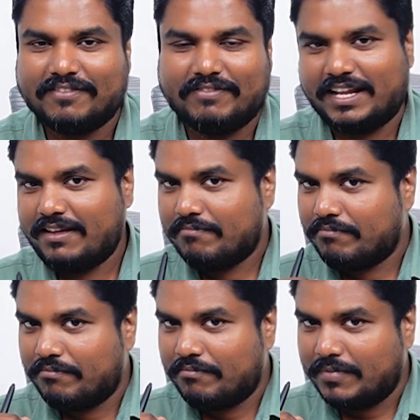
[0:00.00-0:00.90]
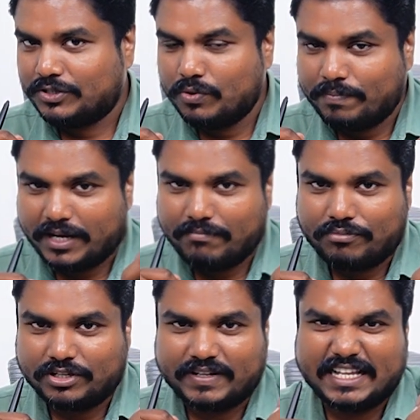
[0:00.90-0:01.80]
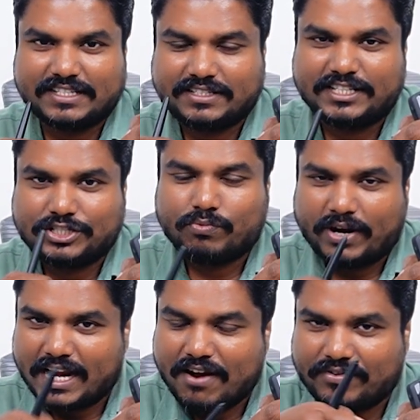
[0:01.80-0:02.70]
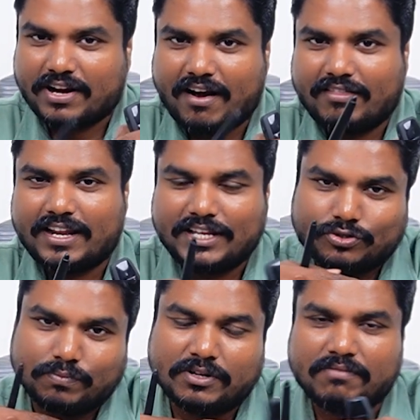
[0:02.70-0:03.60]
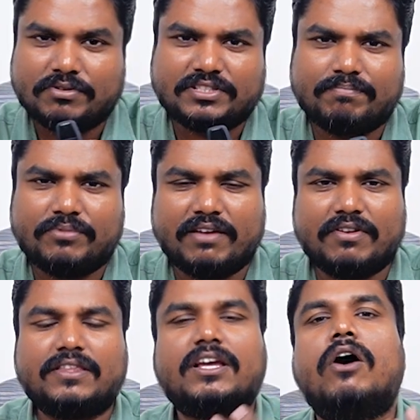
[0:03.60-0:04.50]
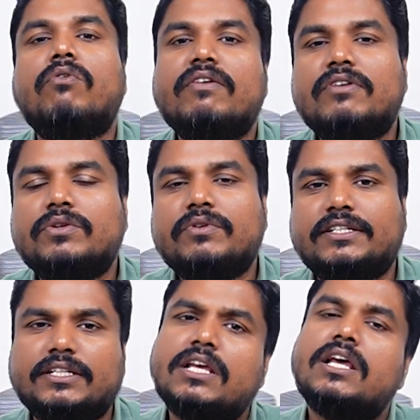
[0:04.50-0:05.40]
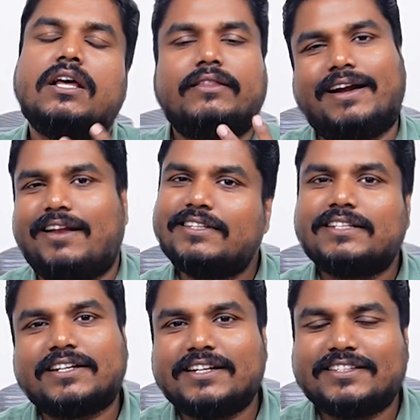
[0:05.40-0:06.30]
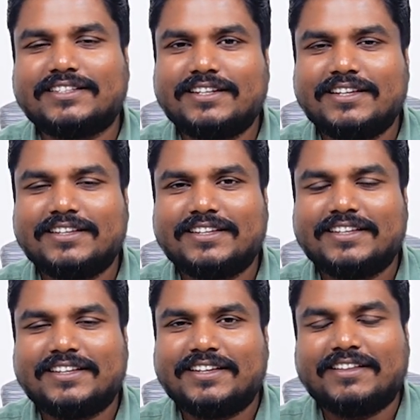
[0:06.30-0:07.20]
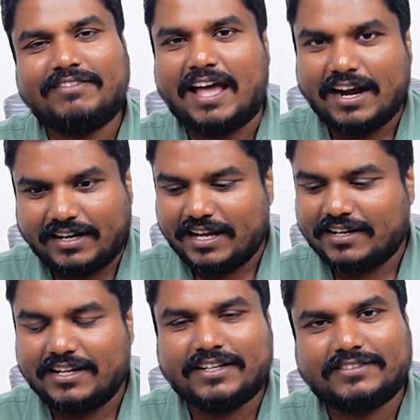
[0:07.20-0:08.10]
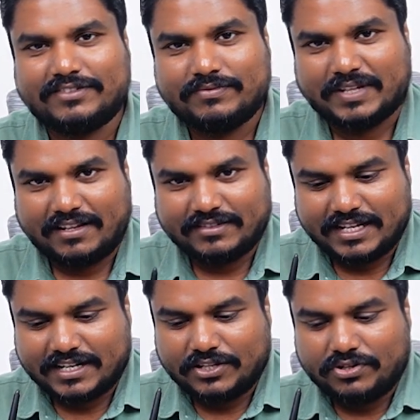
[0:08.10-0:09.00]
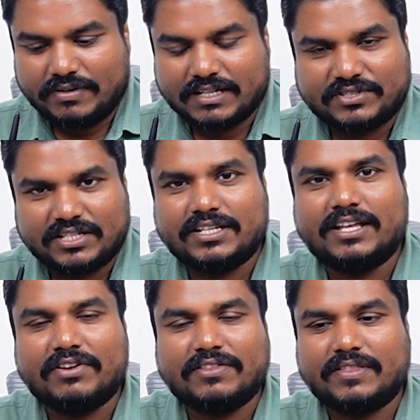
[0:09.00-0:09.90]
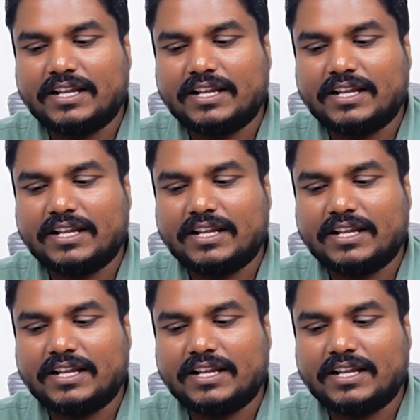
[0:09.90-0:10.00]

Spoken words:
When I superimpose, when I stitch one after another, I superimpose everything. How I will do it, sir? That is the technique, sir. That technique, so that is a technique through which I am stitching everything.